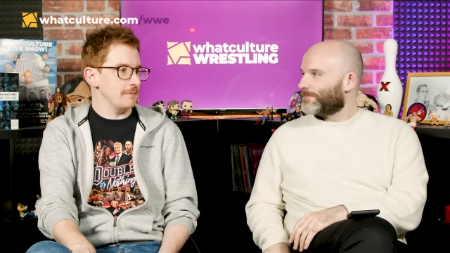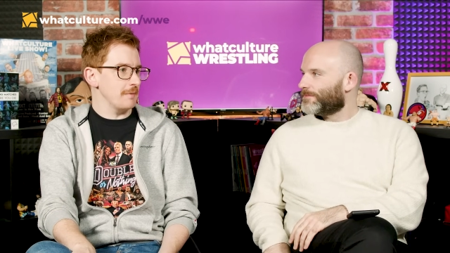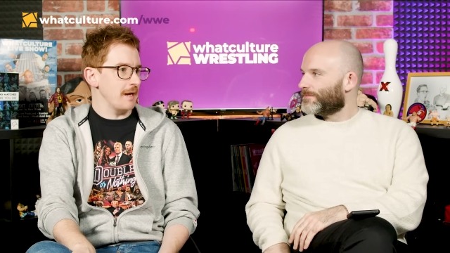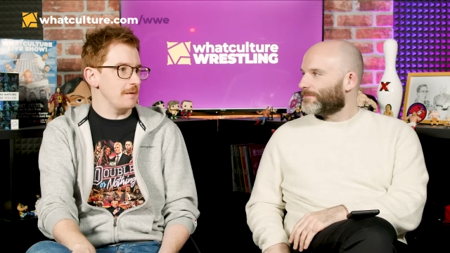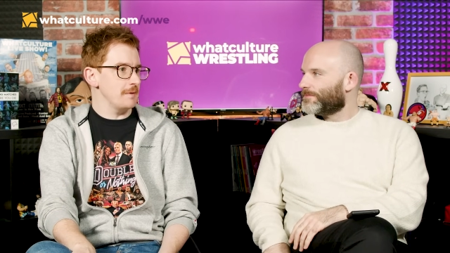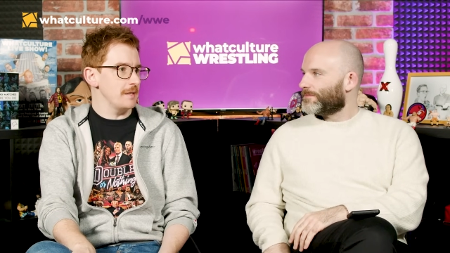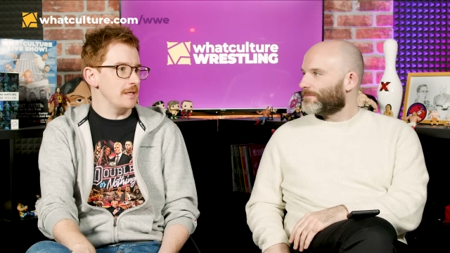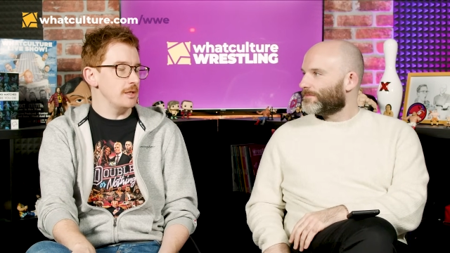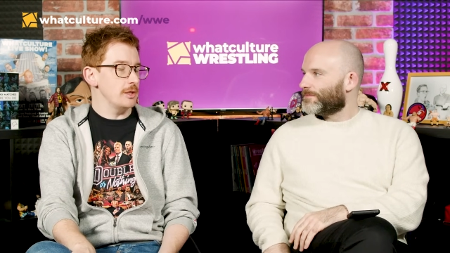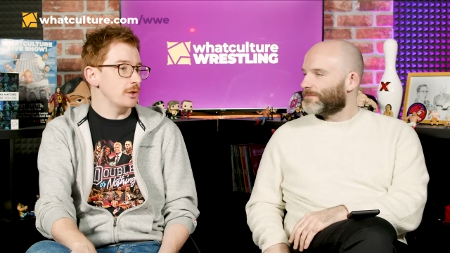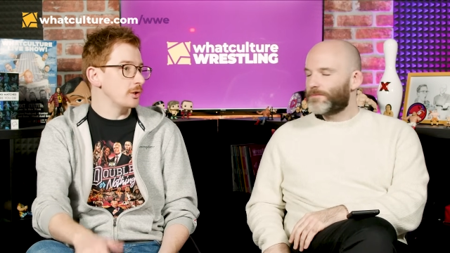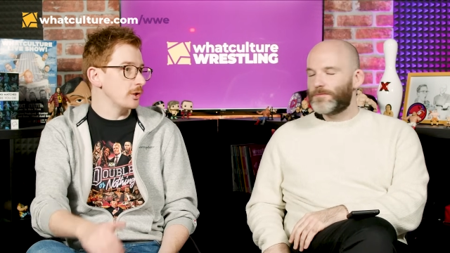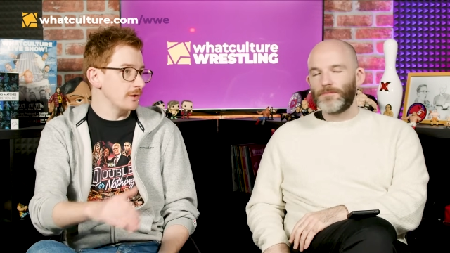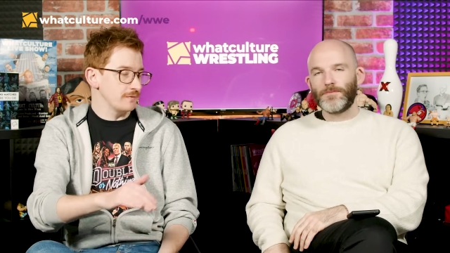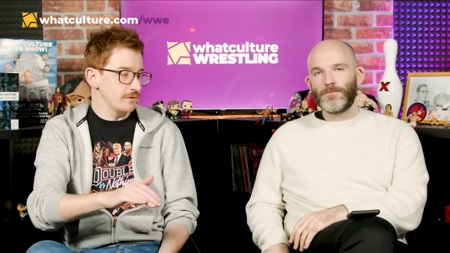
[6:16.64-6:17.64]
Speaker 1: maybe you
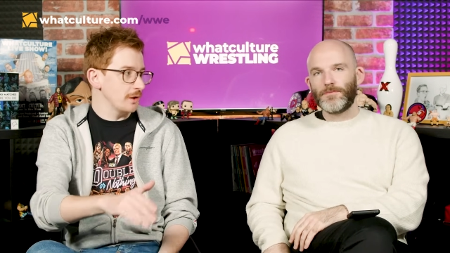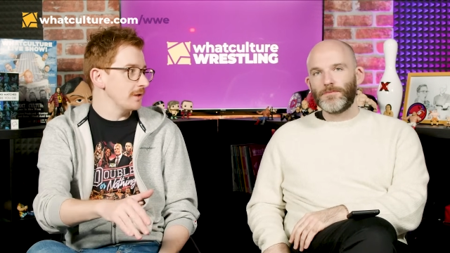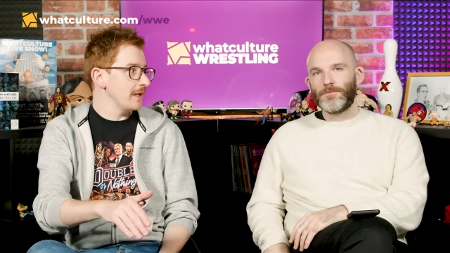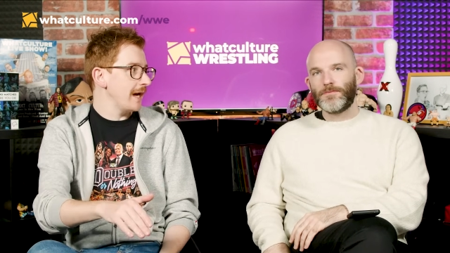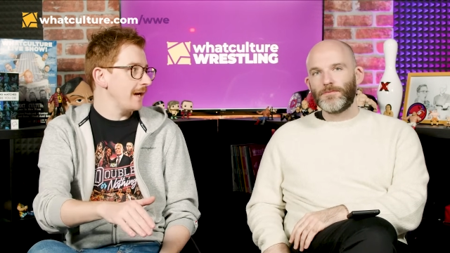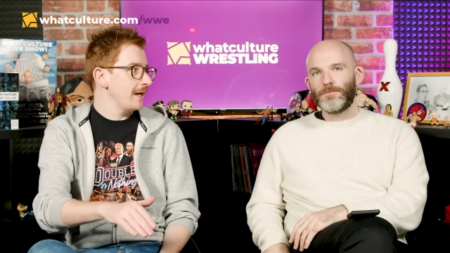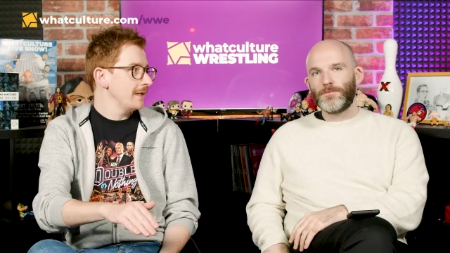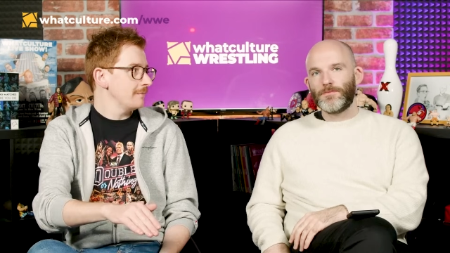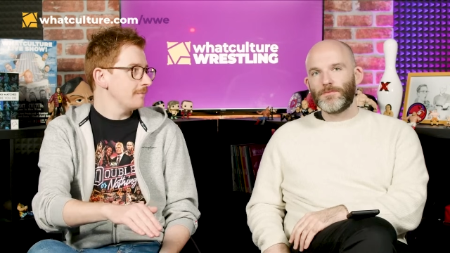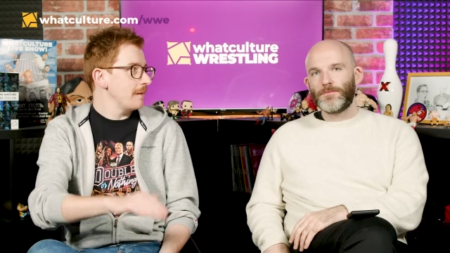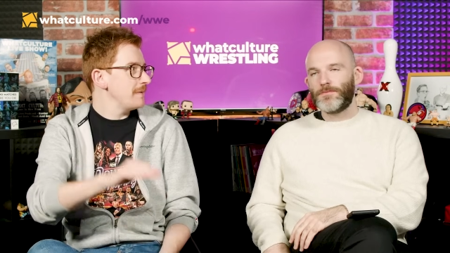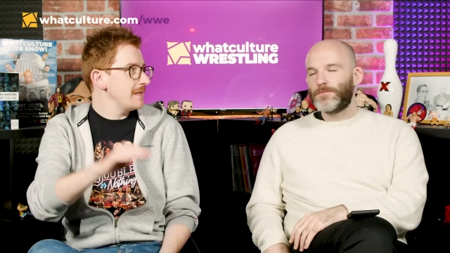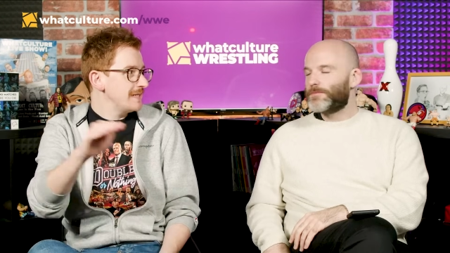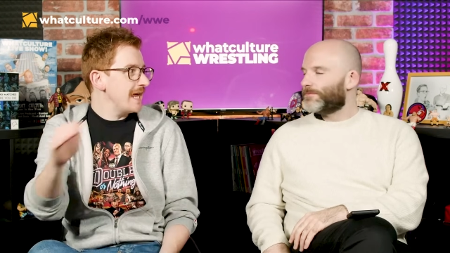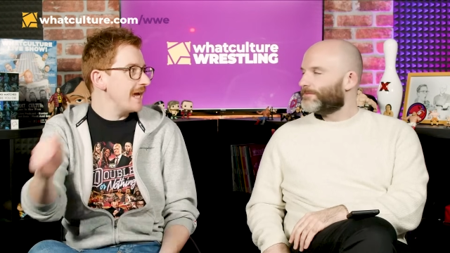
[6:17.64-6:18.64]
could have done that
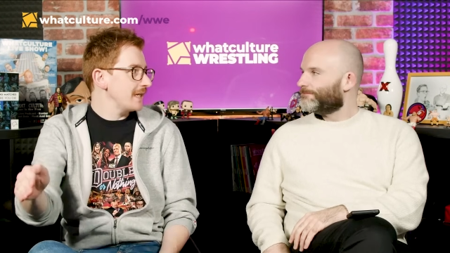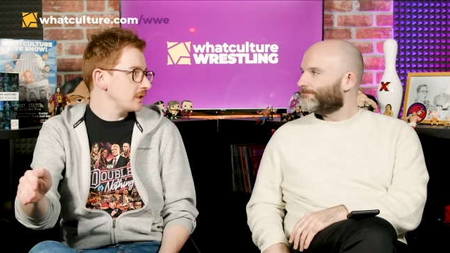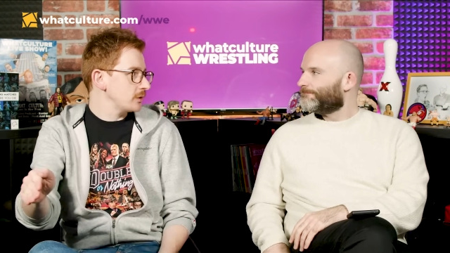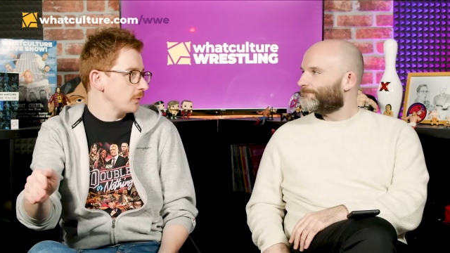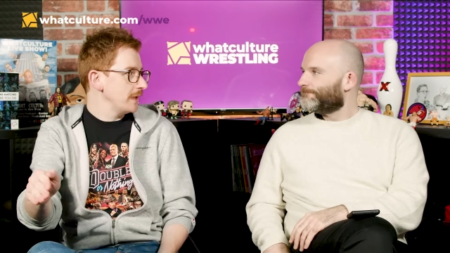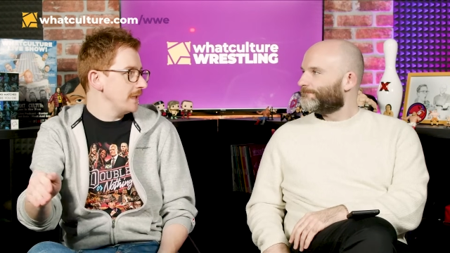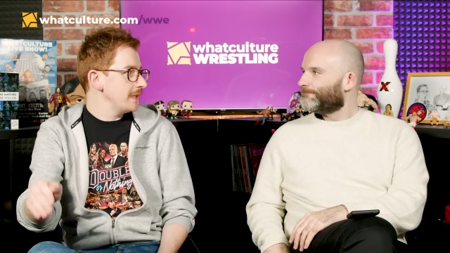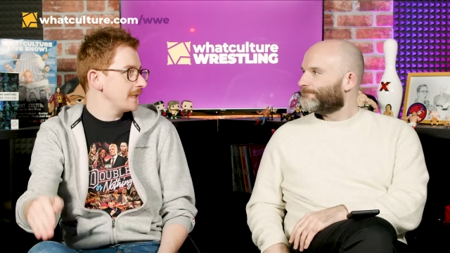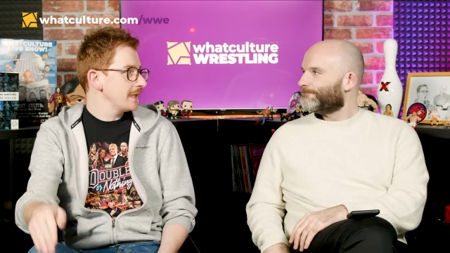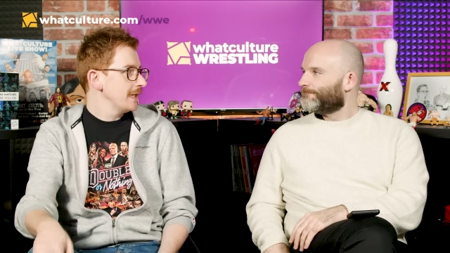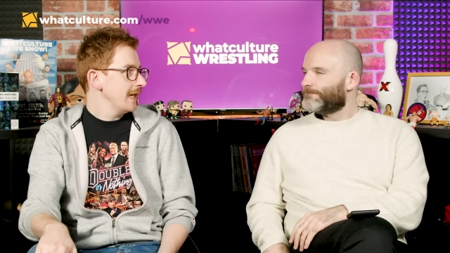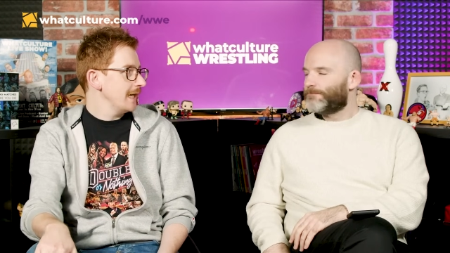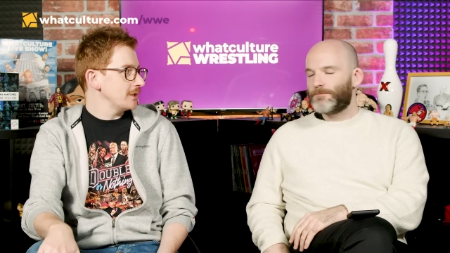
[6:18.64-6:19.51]
maybe next week